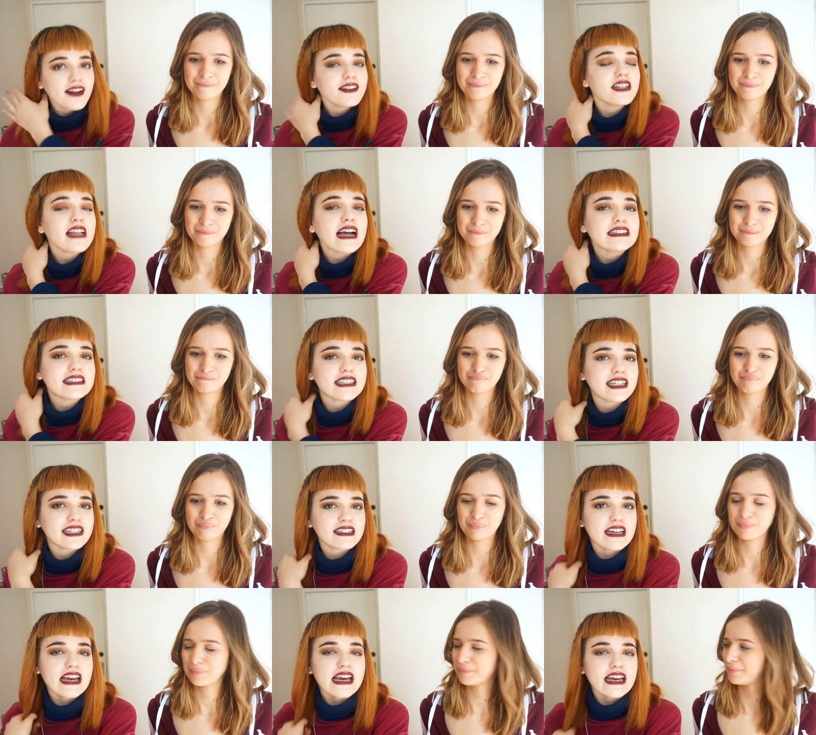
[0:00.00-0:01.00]
Speaker 1: and the last
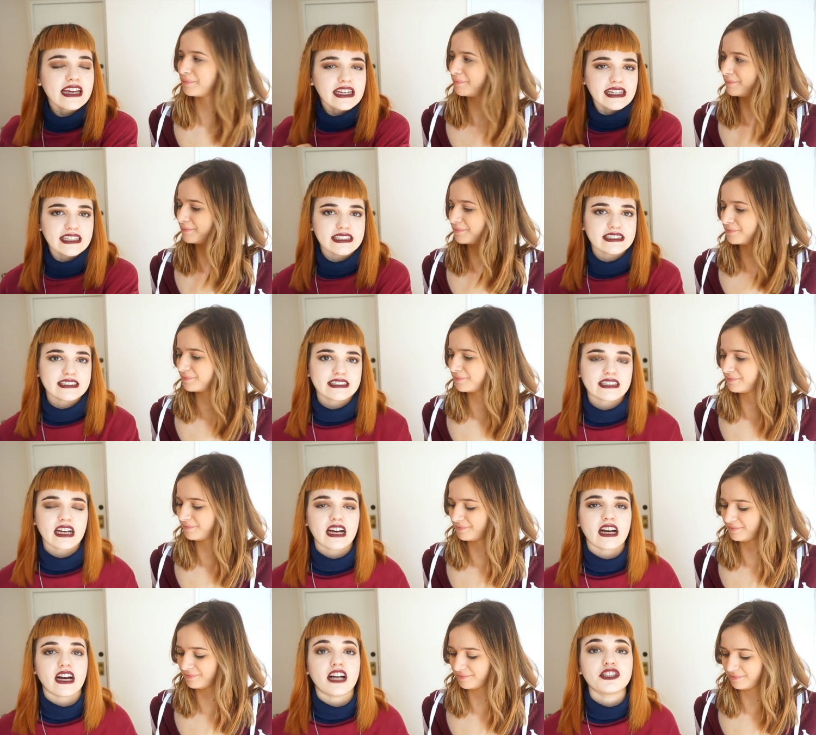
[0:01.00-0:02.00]
thing is
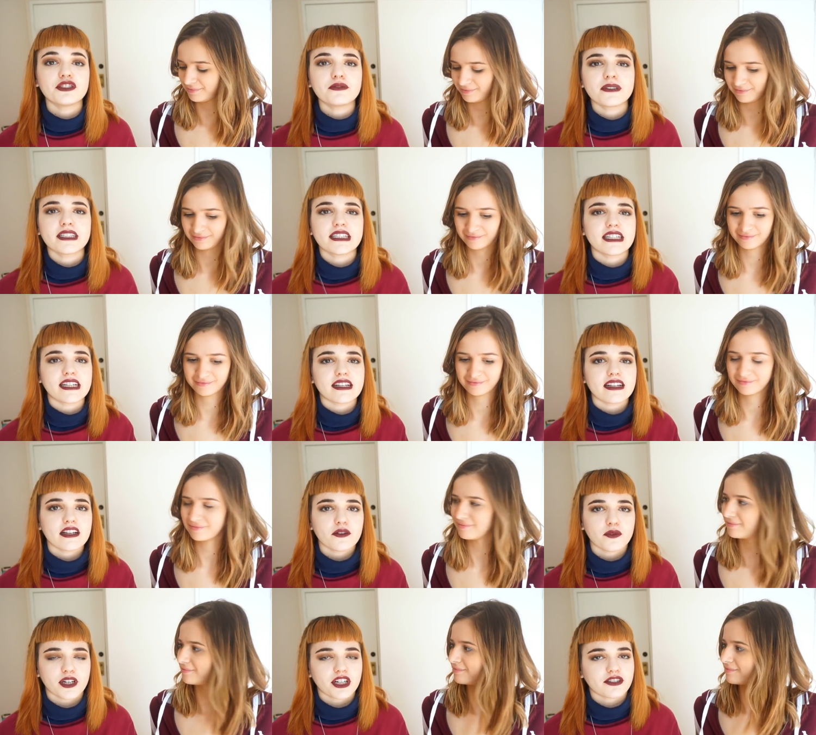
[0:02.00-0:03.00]
uh, a new reading
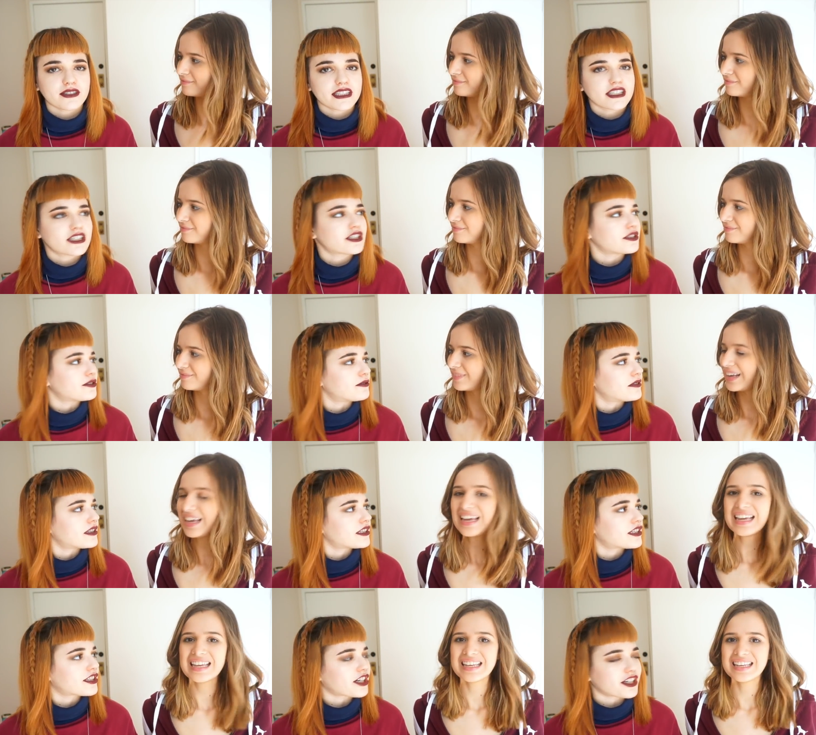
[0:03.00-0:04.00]
we're going to
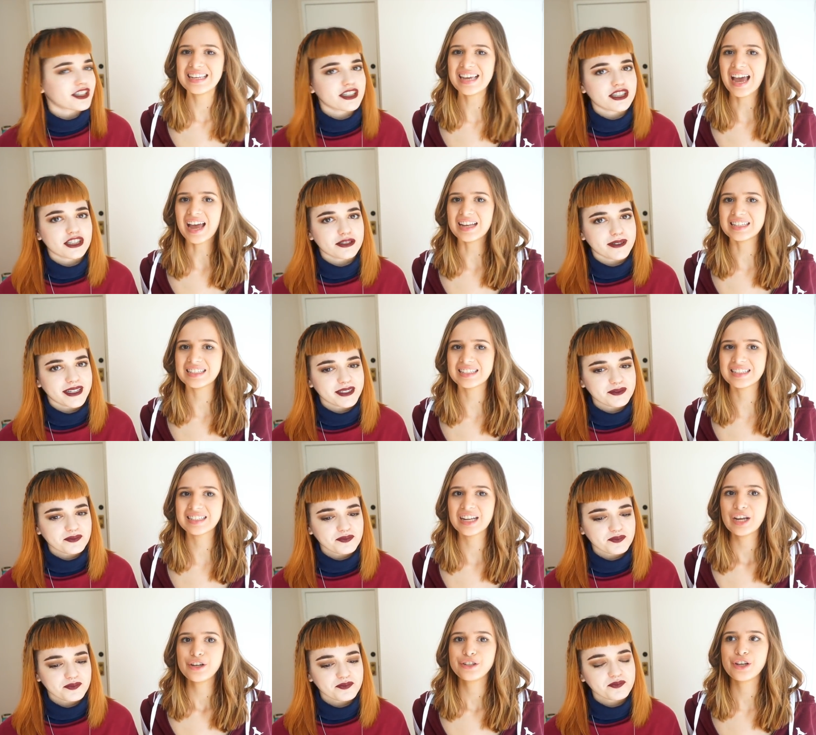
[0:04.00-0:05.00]
start yes.
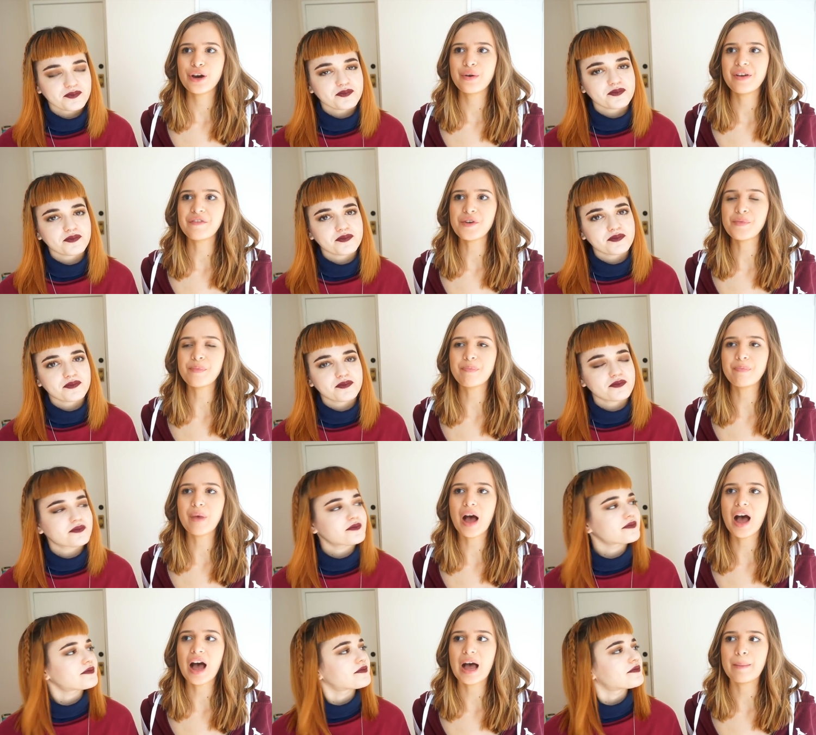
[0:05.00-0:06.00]
Speaker 2: Doing. So if you
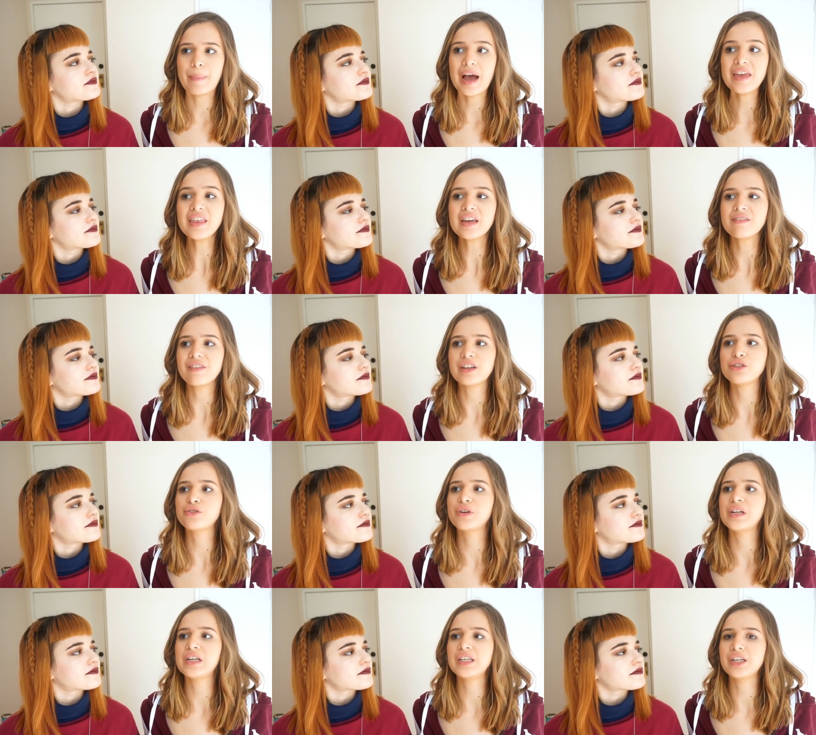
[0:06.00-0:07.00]
uh, the advanced
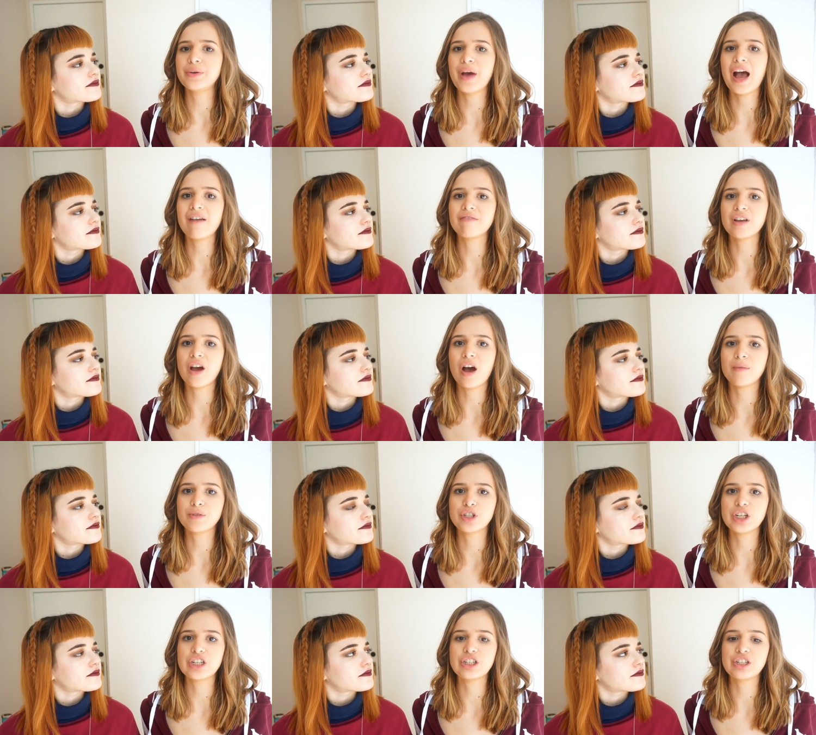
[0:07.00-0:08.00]
reading, you have the
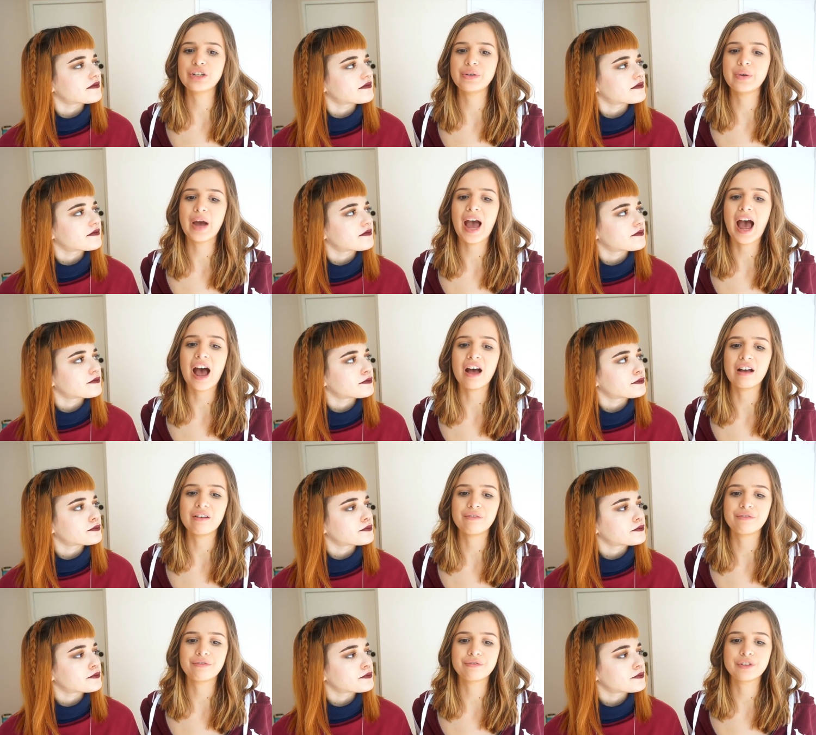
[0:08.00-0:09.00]
option to
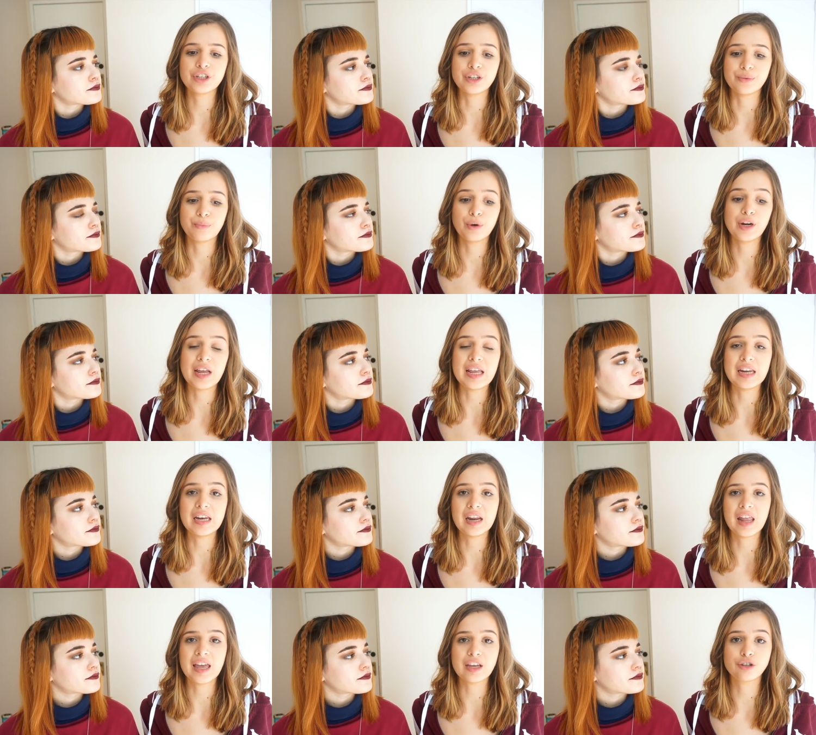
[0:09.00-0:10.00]
have to put
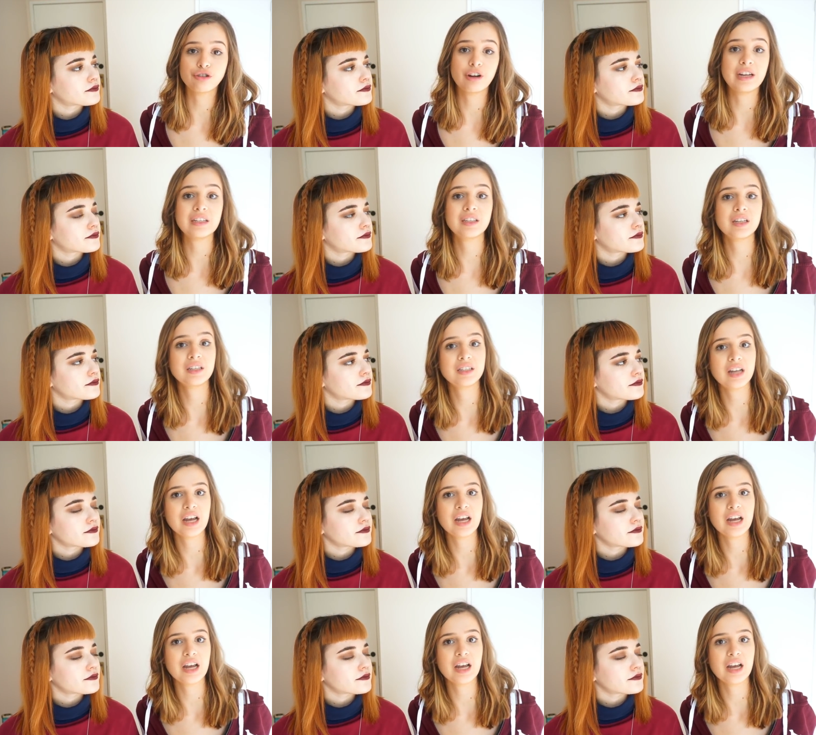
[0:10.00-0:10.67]
in like transits